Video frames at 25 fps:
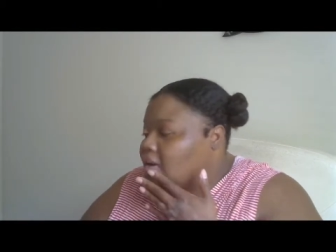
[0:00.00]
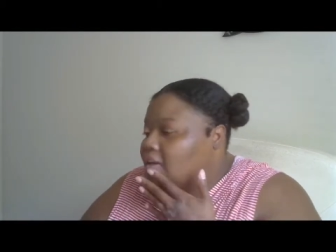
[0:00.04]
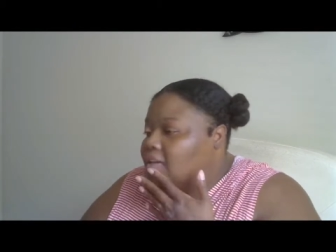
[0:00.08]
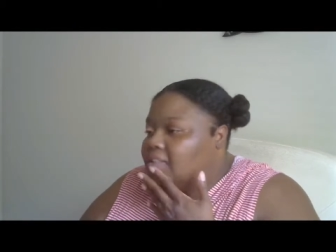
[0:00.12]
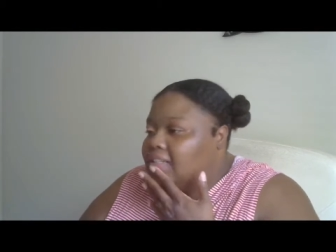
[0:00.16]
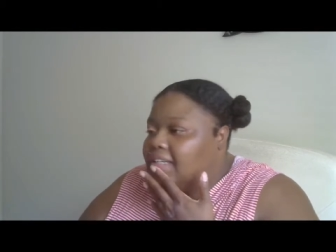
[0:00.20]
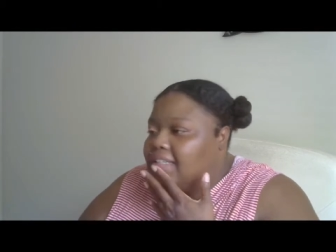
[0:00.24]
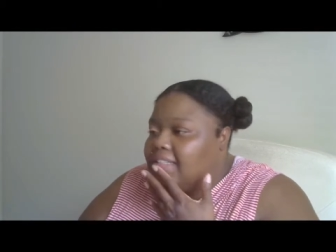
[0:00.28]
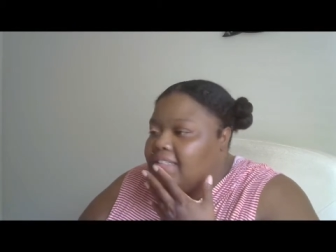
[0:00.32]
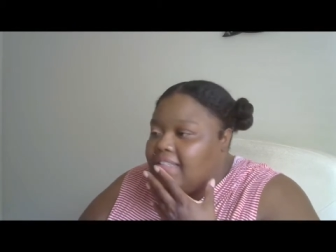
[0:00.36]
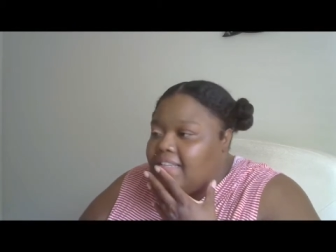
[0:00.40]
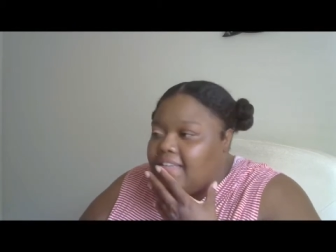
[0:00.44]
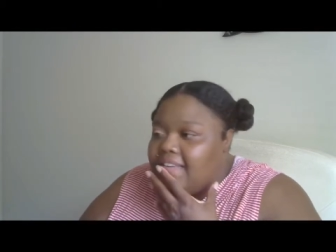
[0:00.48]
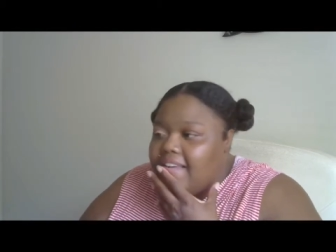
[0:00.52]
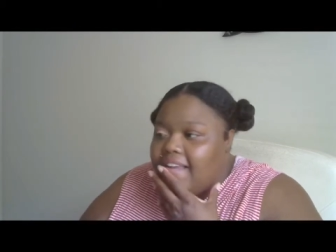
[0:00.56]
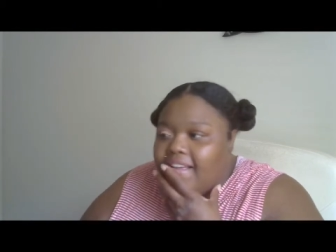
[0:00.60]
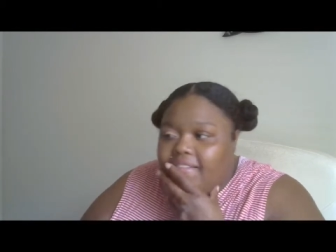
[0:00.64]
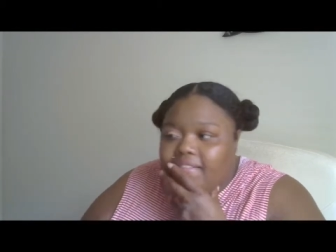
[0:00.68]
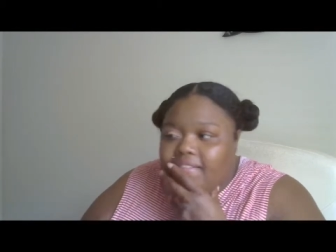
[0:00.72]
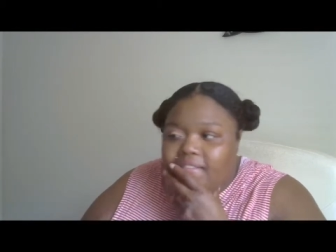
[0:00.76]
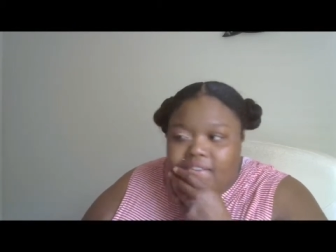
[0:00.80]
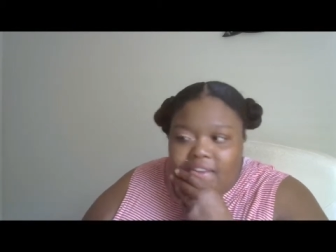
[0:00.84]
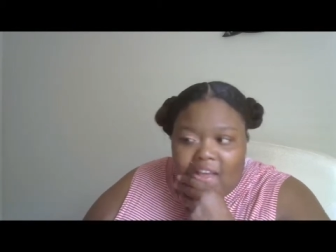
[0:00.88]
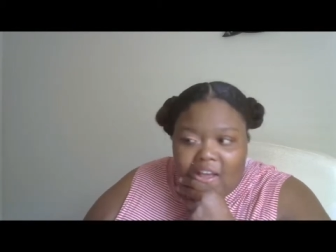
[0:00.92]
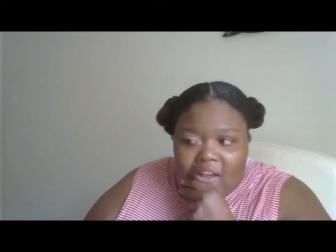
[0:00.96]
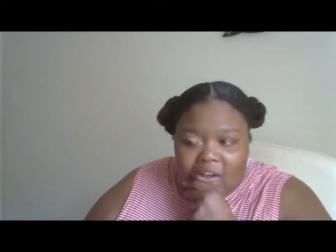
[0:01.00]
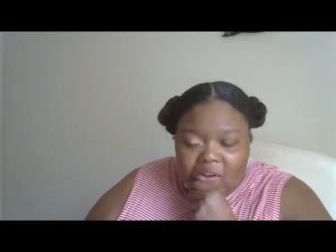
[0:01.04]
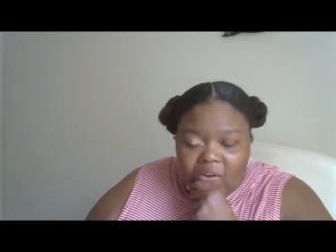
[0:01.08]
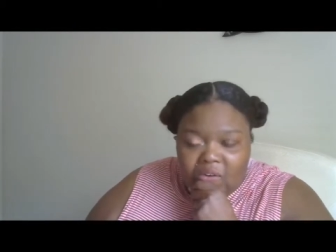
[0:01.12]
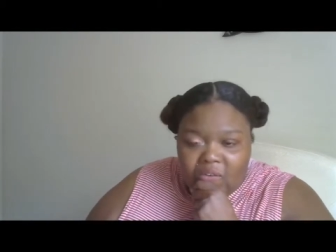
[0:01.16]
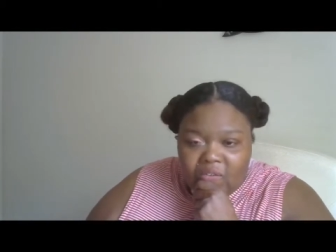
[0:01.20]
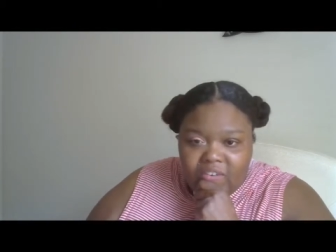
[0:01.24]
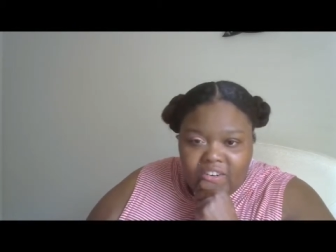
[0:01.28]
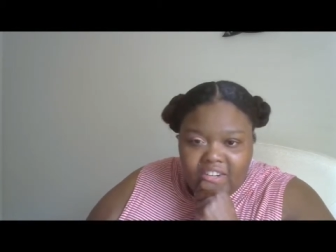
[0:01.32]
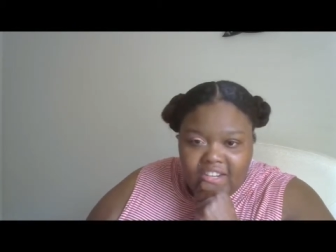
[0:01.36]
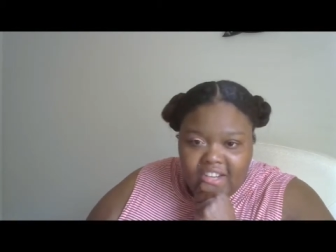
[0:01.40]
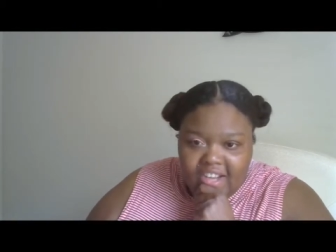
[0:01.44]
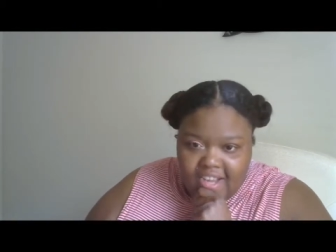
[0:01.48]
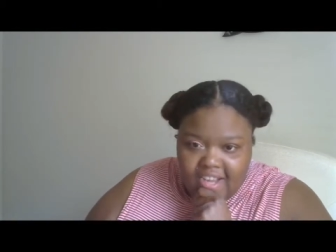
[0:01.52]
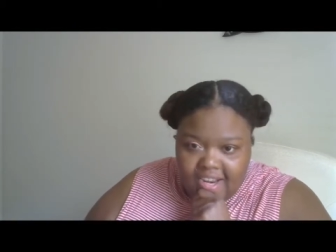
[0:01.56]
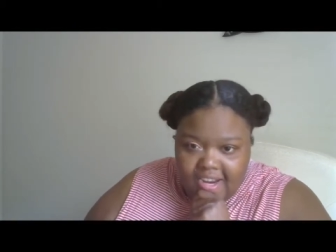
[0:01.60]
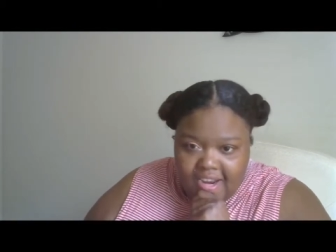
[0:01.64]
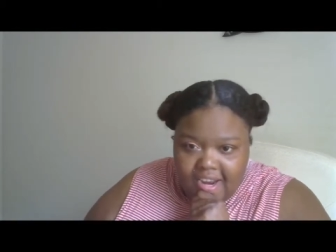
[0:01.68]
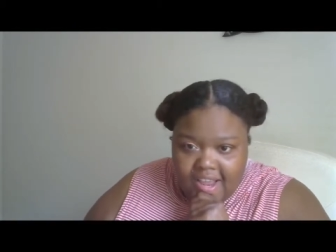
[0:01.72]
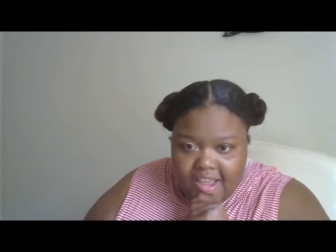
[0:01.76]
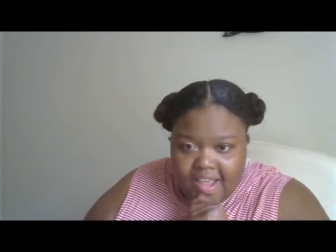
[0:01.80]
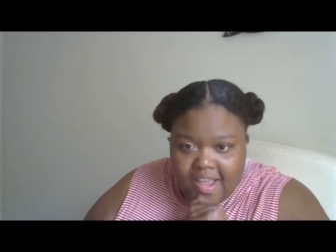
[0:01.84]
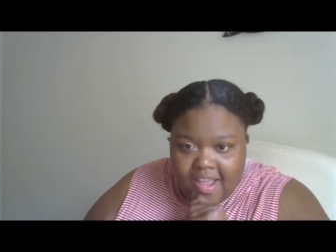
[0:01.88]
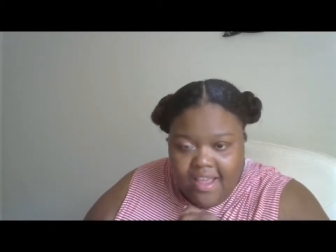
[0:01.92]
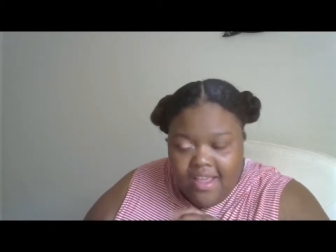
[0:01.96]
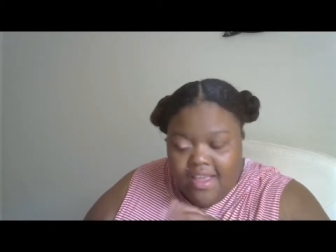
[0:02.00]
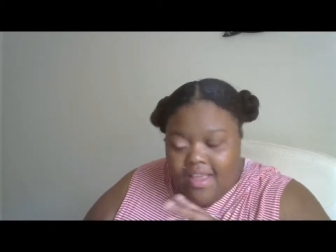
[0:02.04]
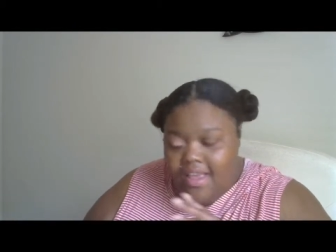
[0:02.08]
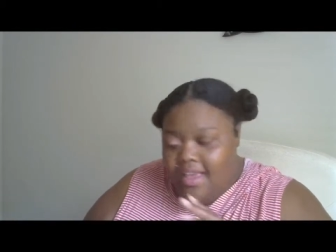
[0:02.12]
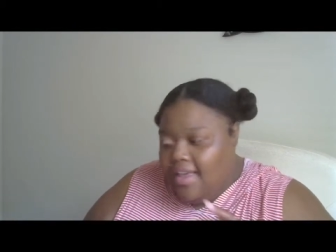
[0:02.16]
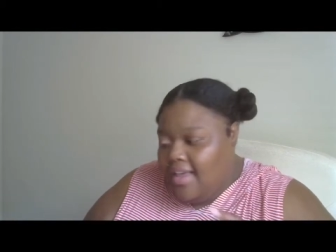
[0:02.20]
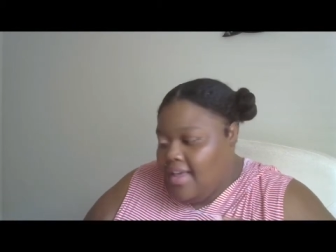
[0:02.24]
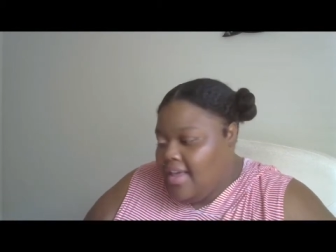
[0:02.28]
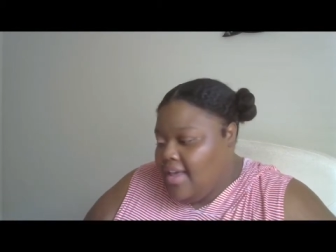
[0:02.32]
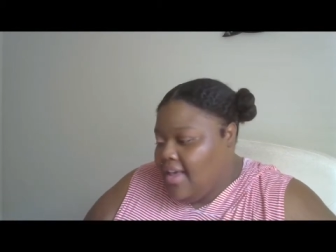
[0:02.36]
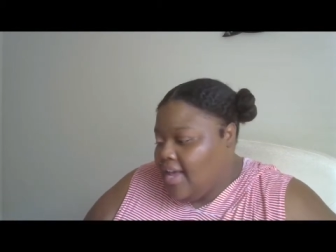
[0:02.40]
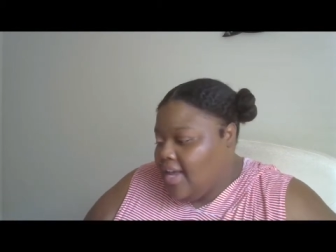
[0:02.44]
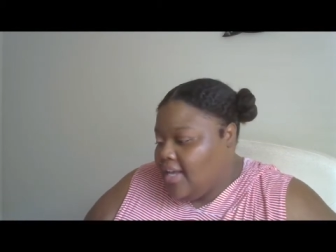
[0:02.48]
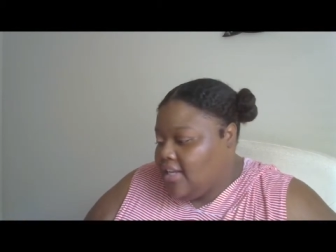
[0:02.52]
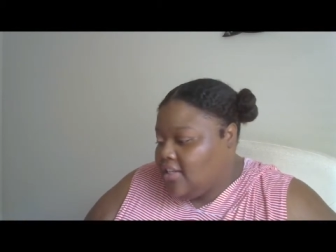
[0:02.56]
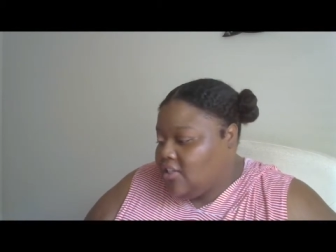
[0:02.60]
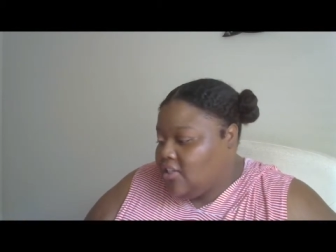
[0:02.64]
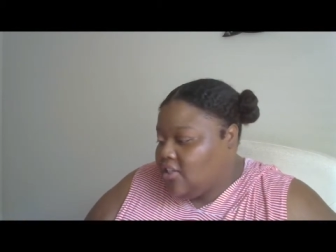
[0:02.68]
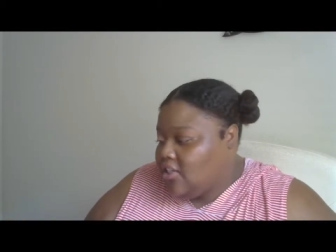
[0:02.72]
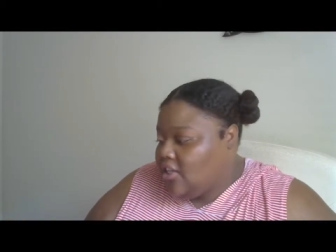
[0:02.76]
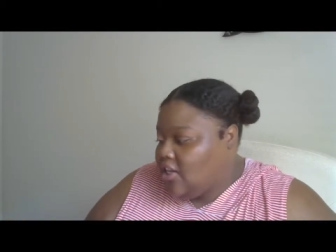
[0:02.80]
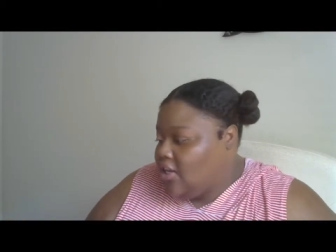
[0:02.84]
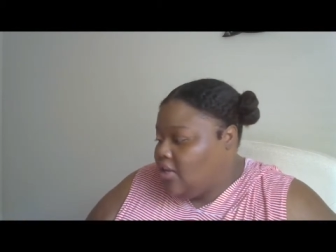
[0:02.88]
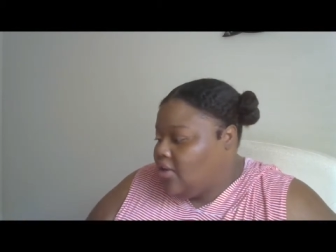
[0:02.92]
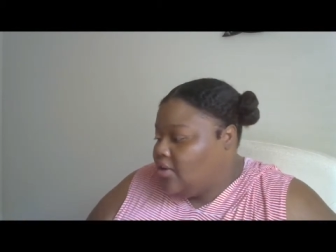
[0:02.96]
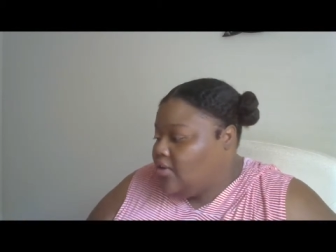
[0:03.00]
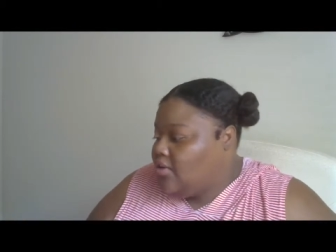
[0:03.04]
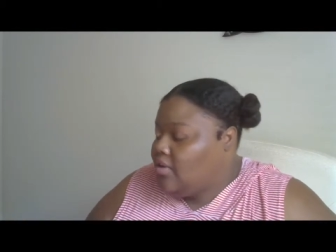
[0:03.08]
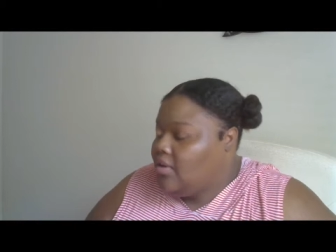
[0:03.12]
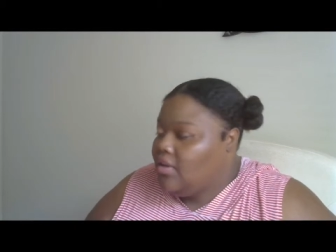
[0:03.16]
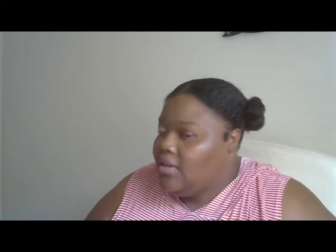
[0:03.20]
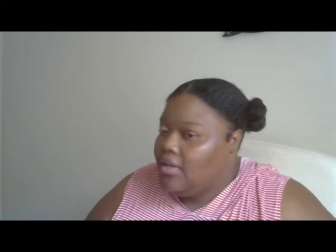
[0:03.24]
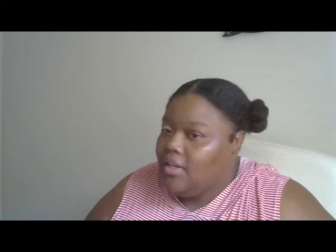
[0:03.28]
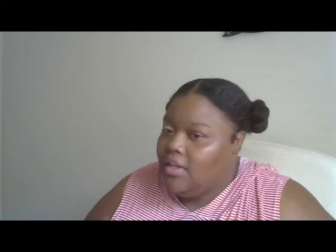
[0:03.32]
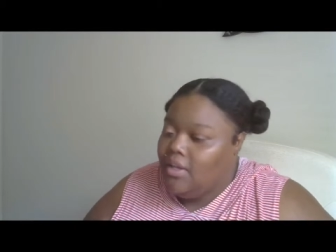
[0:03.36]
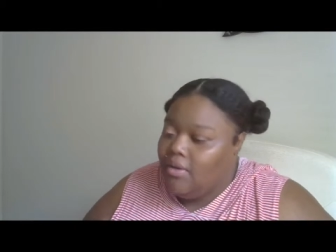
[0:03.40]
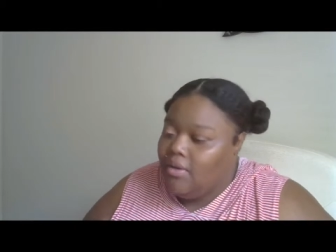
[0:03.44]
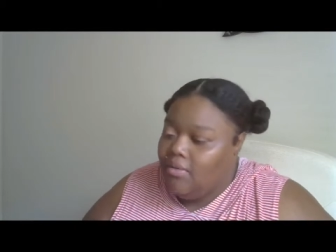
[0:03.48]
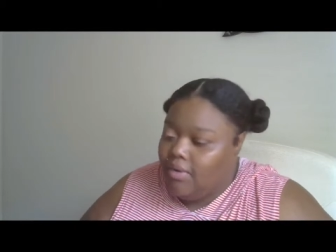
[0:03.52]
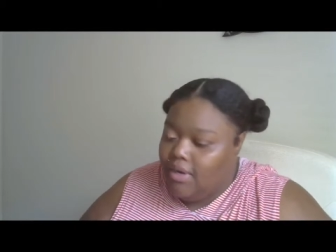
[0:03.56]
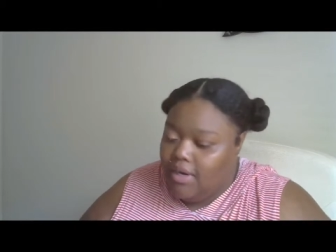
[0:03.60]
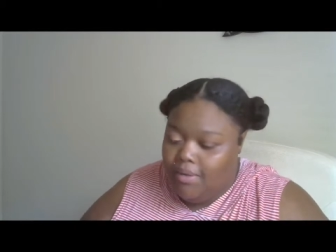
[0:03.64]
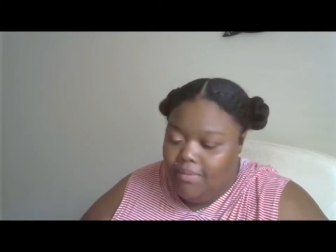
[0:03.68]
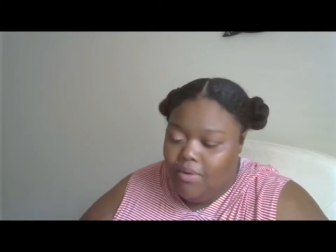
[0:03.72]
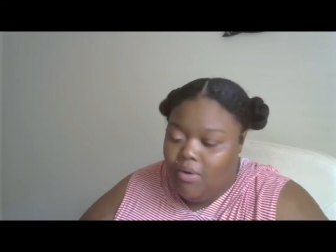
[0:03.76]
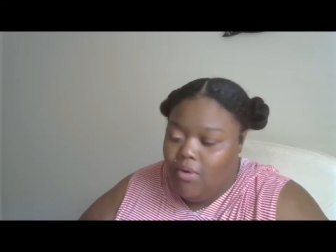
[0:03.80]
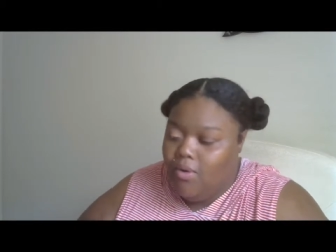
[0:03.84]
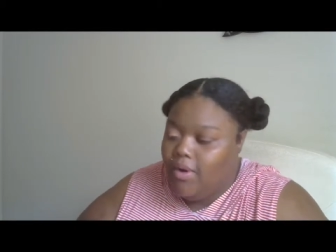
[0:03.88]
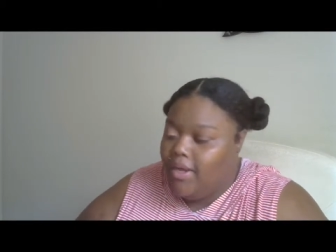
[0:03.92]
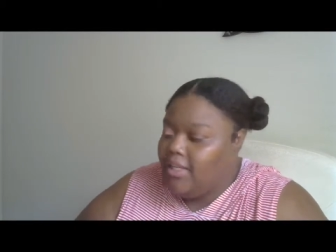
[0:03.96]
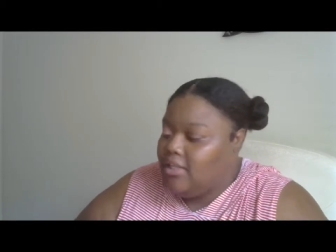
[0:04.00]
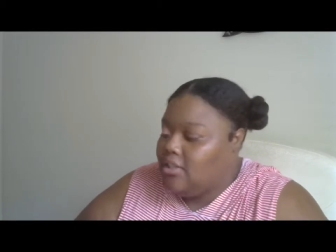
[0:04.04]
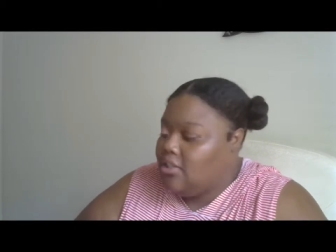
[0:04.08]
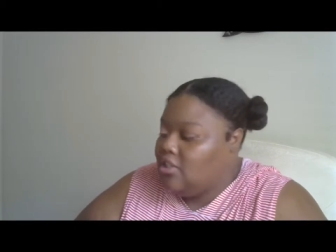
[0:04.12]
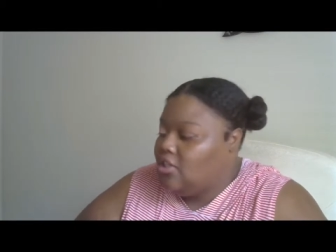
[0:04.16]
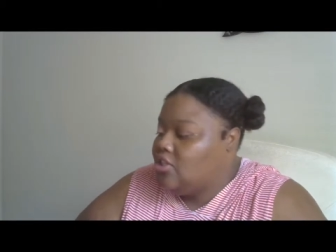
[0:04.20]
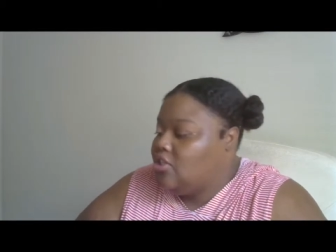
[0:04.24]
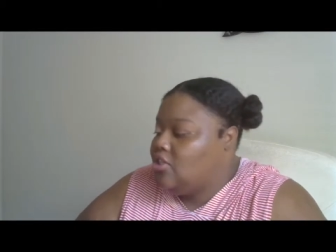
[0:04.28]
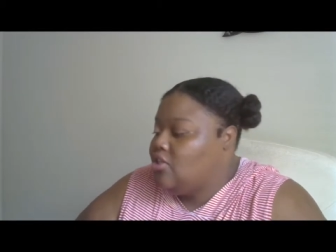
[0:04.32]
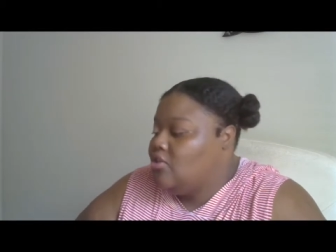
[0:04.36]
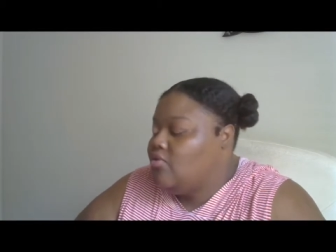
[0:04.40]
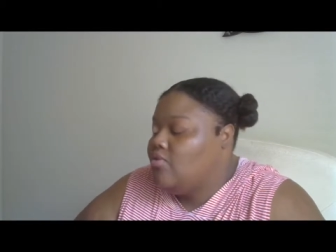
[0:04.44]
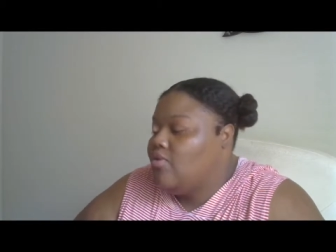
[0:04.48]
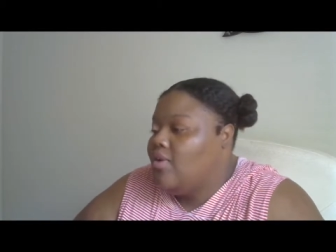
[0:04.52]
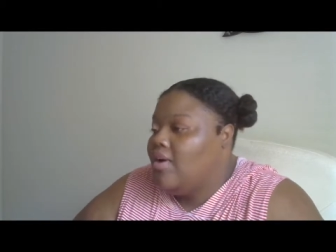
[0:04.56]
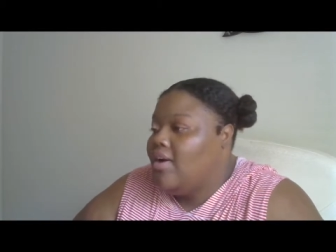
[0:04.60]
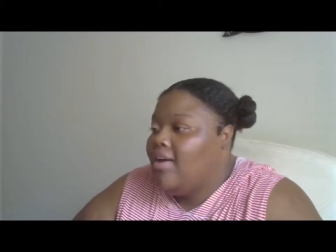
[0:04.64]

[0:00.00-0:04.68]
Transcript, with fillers: Just enough, not overdone. So what I'm going to do